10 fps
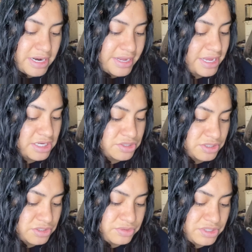I guess you
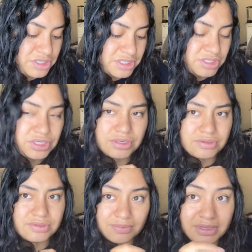can switch it to
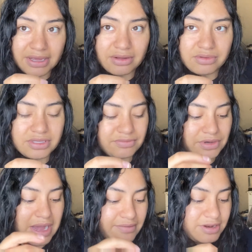something else if you
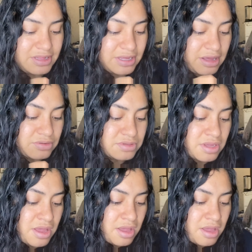have anything else.